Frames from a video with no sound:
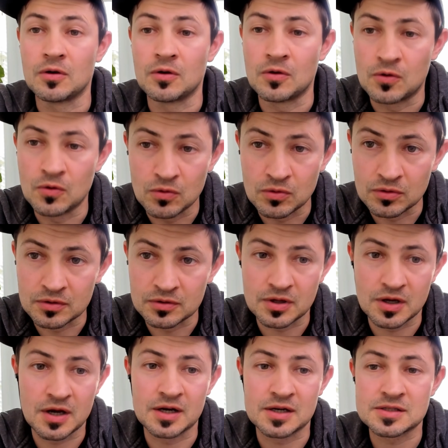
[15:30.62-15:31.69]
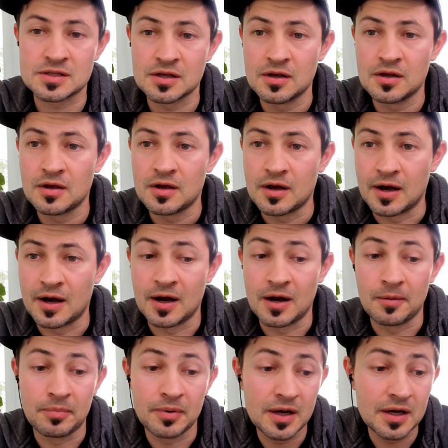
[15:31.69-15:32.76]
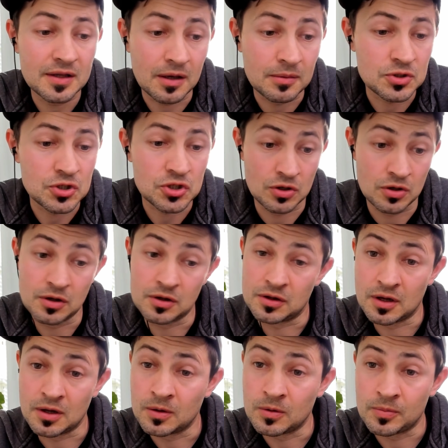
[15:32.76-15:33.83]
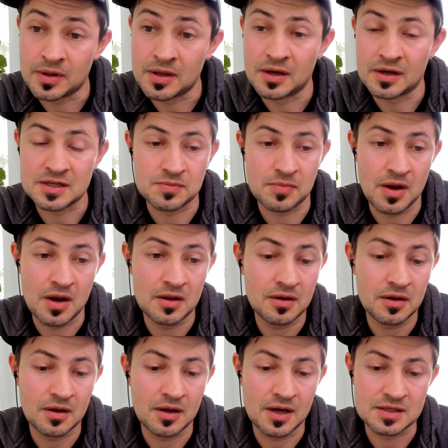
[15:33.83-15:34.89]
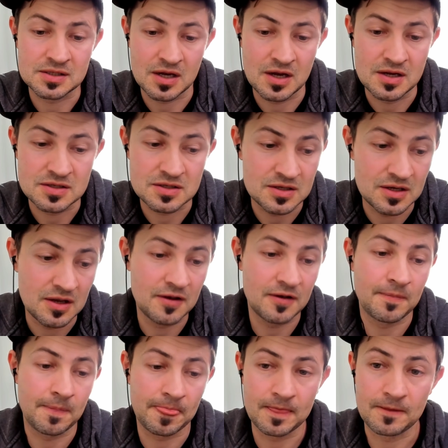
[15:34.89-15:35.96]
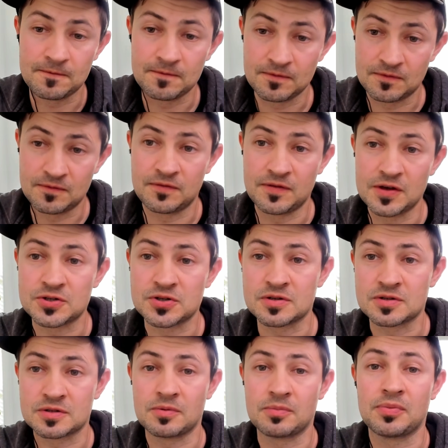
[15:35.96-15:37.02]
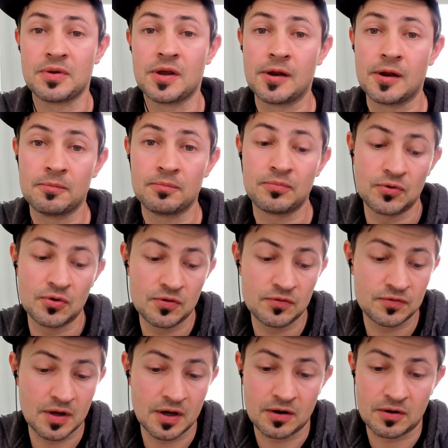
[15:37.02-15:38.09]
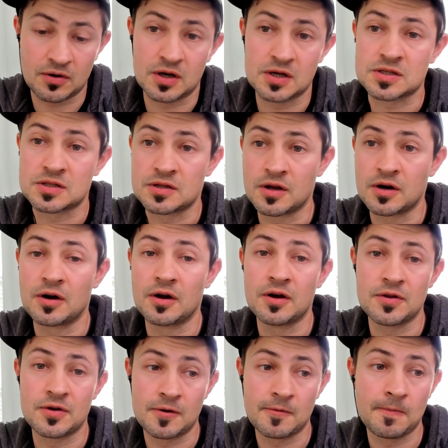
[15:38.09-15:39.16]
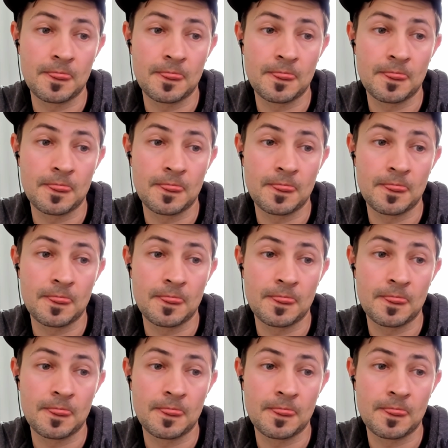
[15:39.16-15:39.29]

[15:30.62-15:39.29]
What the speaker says: Google Docs. But I'm sure they'll be expanding as I see features being improved across their other